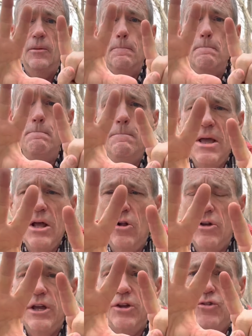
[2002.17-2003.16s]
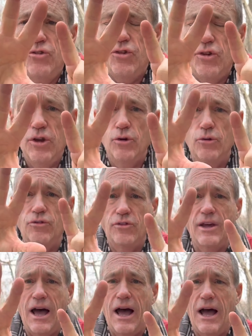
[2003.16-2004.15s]
million Jews
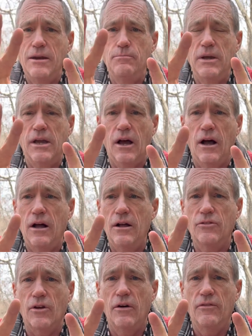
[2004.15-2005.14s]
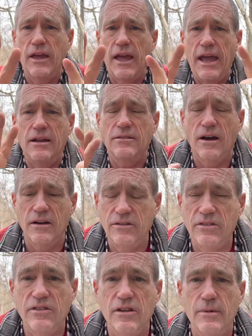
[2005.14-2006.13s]
died because of the anti
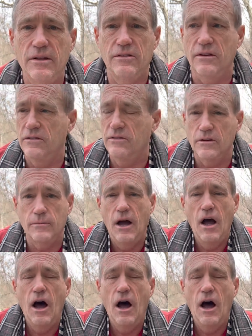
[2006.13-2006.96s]
Semitism